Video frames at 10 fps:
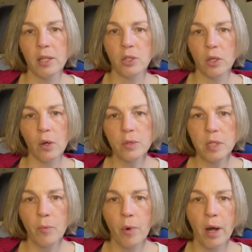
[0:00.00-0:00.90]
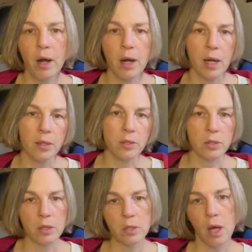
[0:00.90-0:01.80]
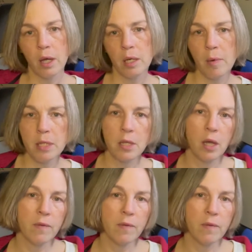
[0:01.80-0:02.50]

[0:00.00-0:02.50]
to go somewhere and I just start talking to myself.